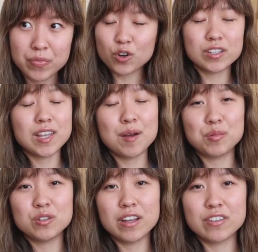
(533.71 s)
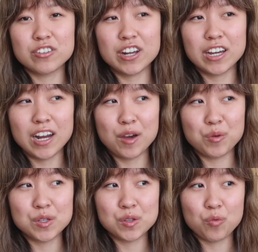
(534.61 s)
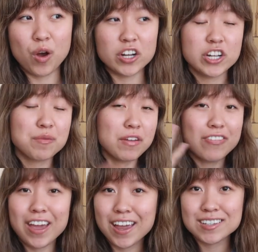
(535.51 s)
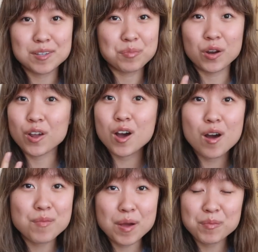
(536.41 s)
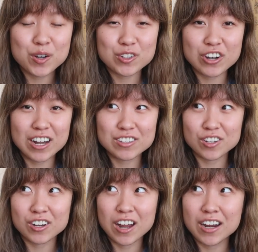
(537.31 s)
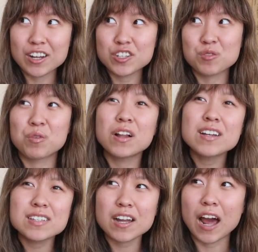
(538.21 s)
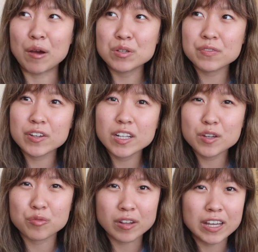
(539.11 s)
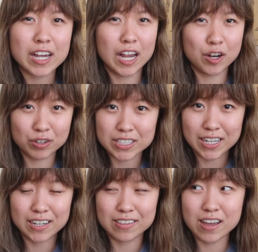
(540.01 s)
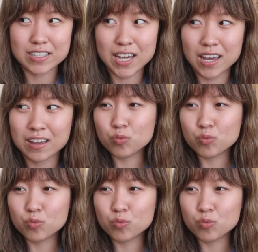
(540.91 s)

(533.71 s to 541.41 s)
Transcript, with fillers: For example, the other night I was washing my face and putting on my moisturizer, and I just realized that I was feeling really irritated that day.